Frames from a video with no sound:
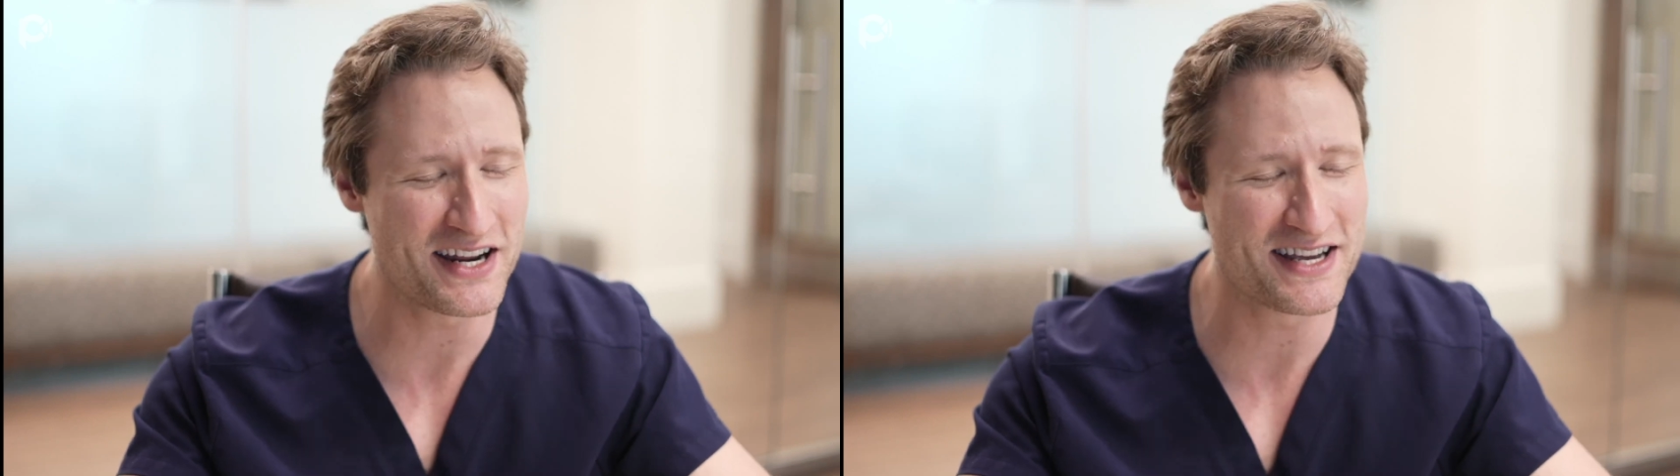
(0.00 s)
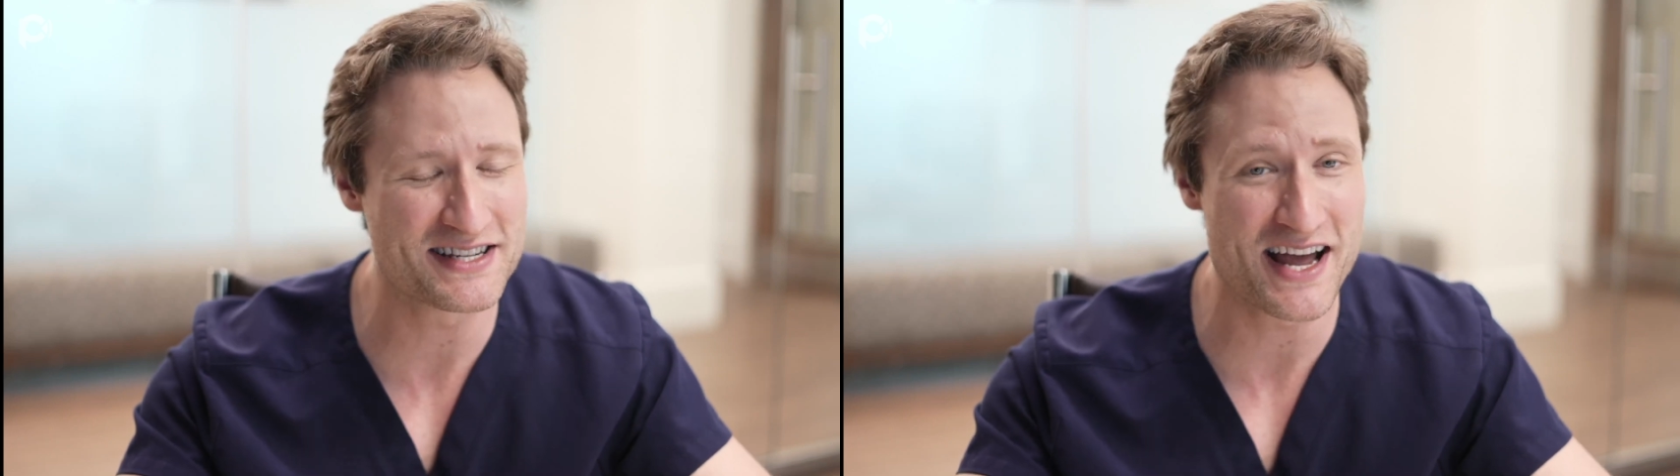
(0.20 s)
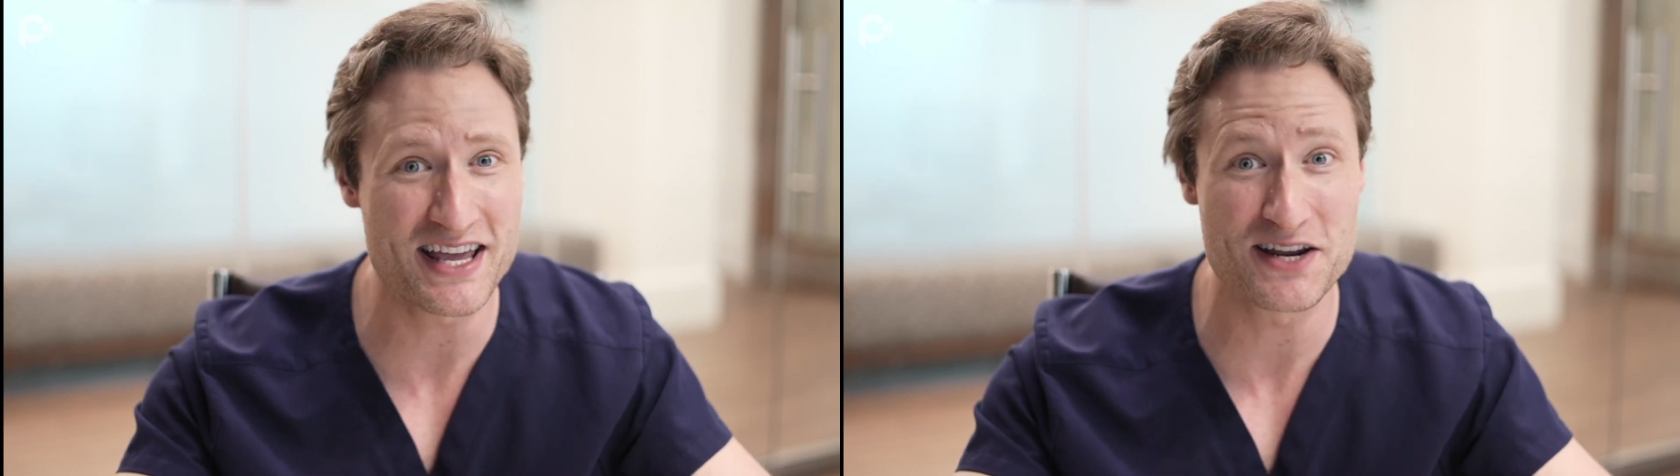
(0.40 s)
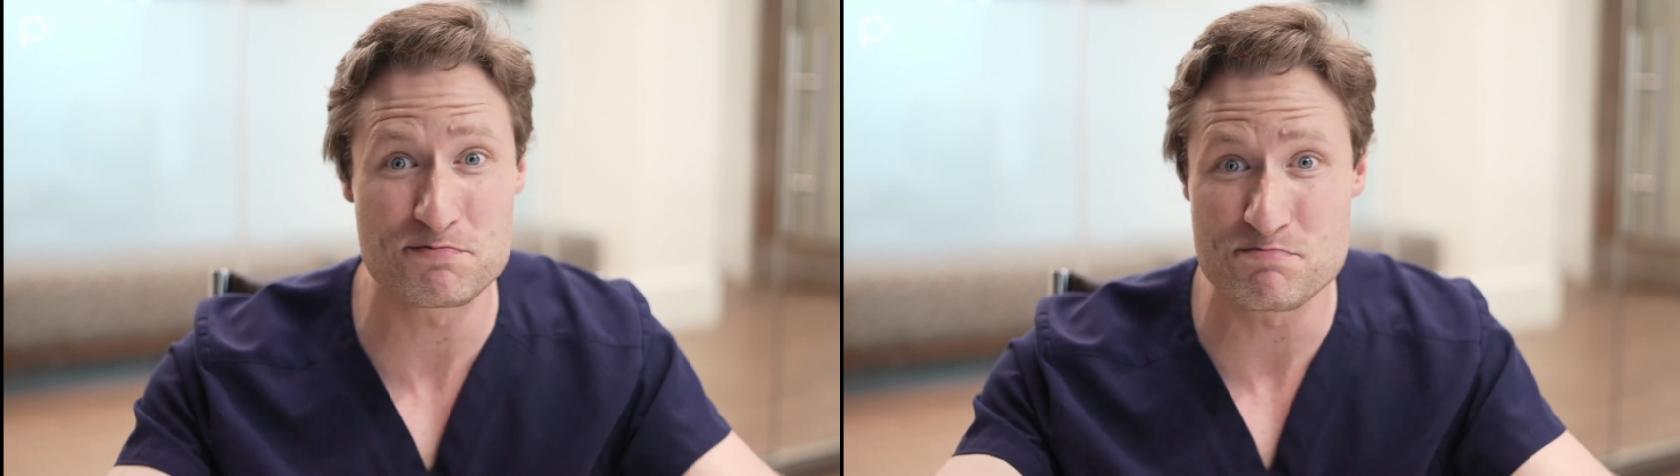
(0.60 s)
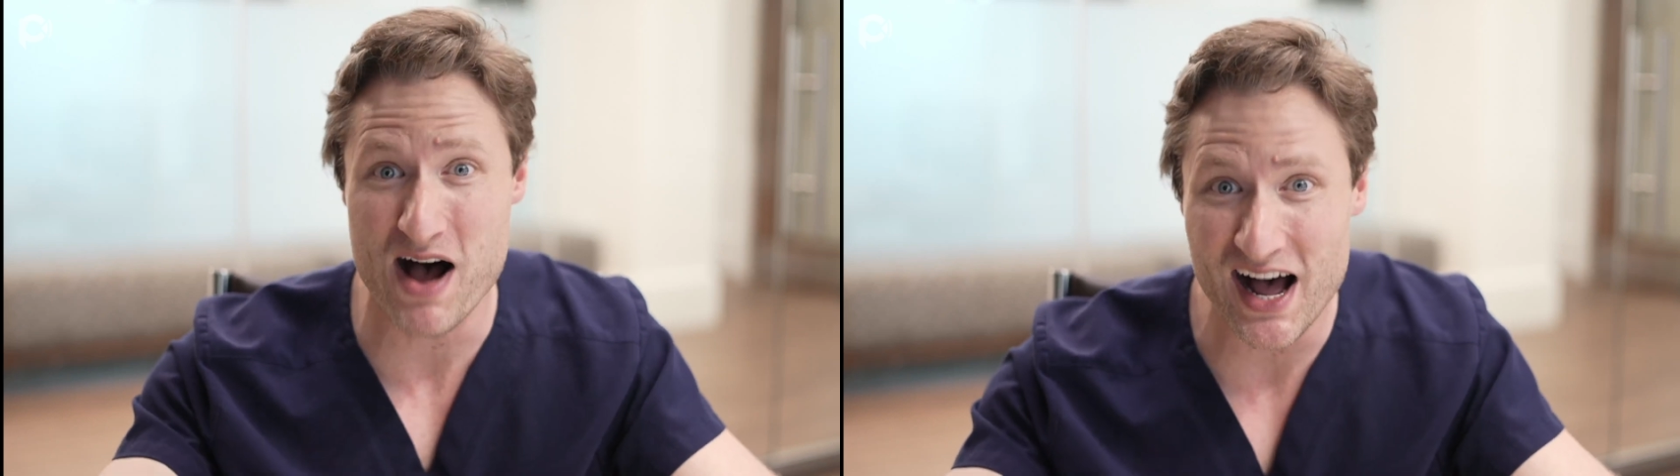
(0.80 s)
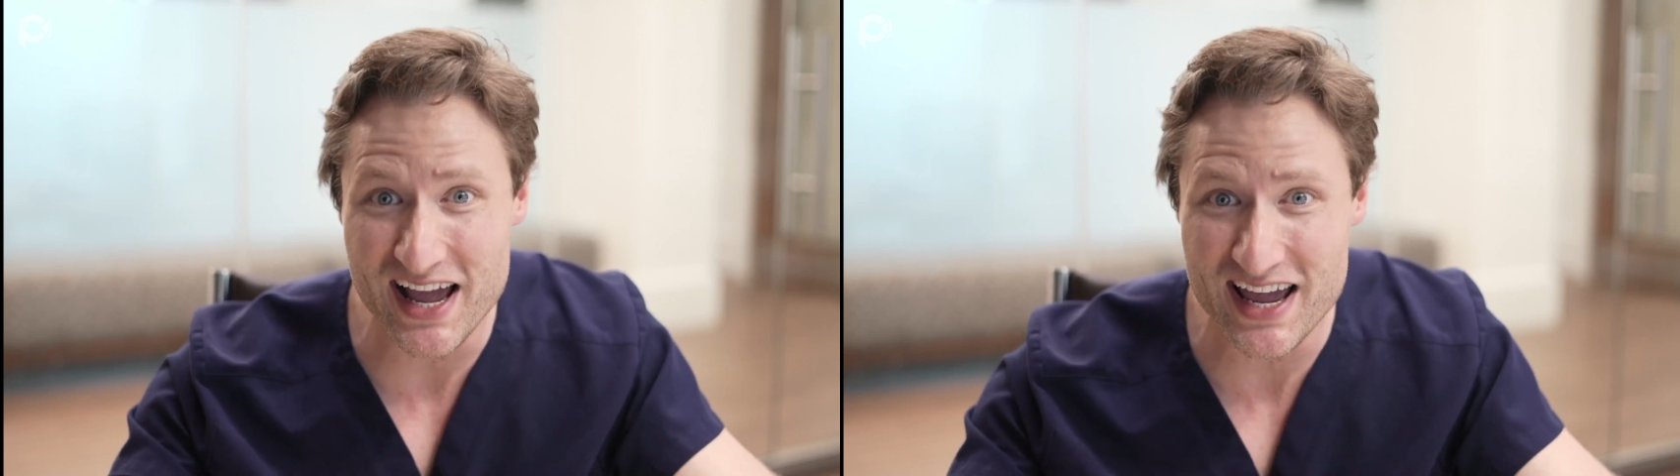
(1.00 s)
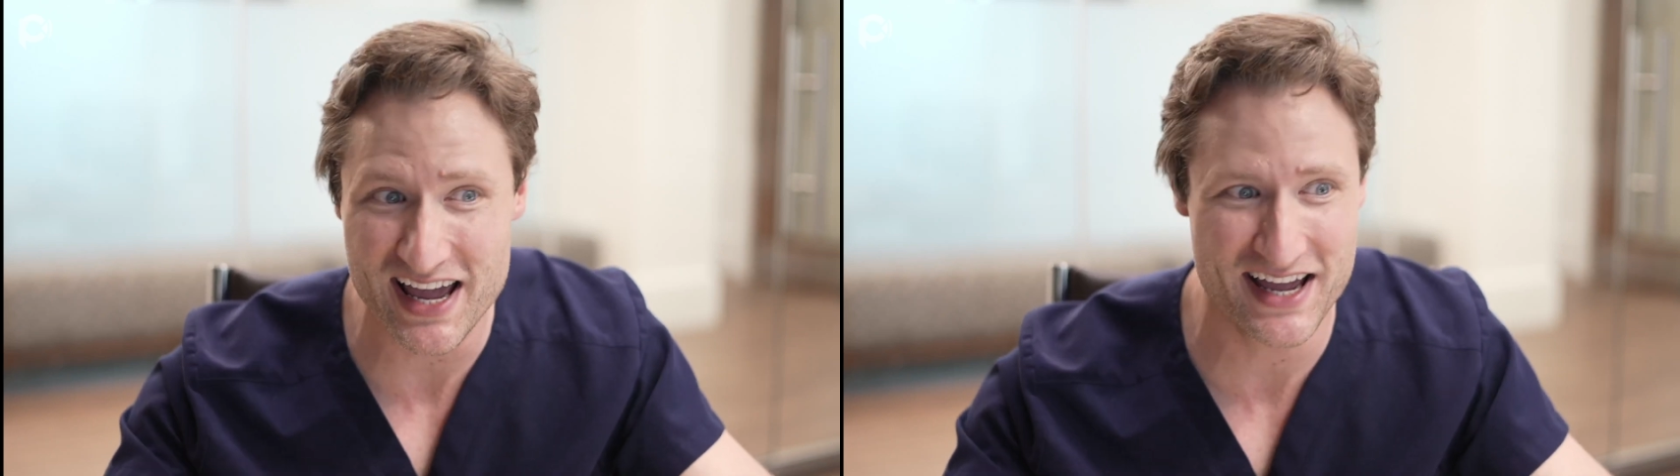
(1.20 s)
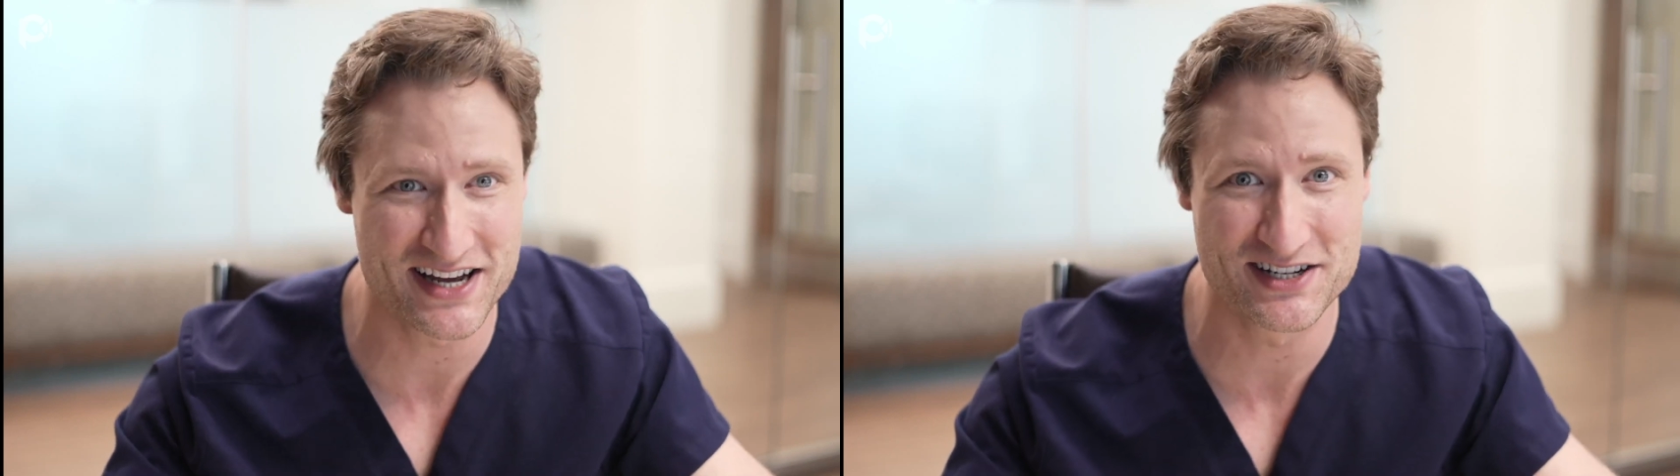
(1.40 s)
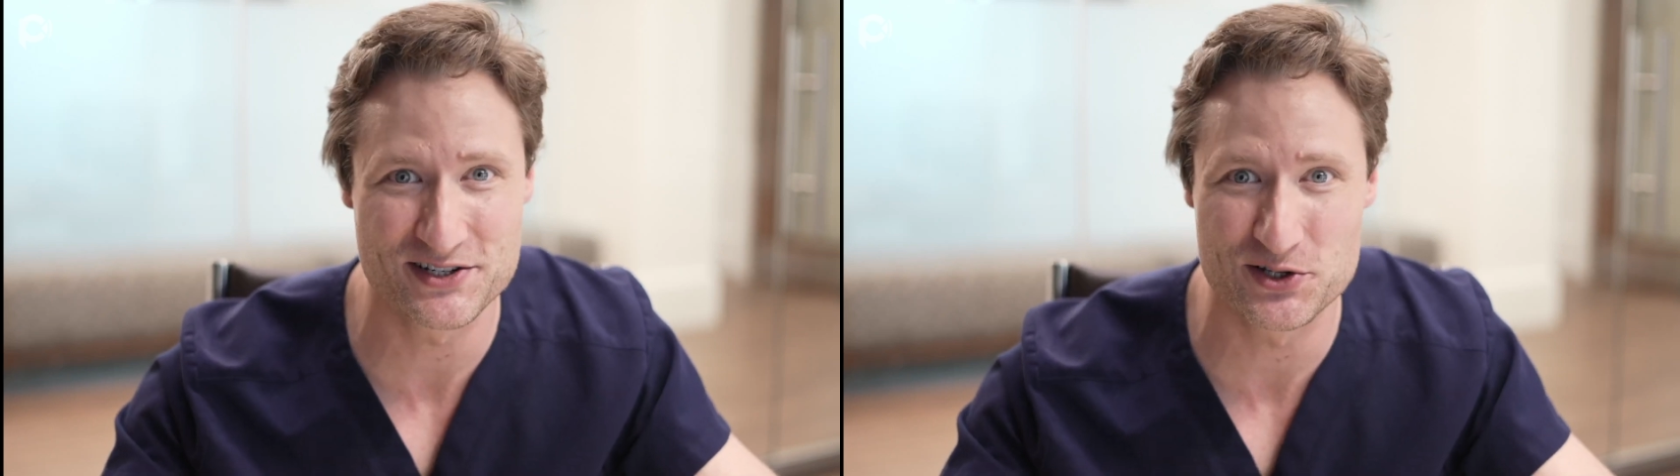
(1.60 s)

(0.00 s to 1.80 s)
is that in my hands,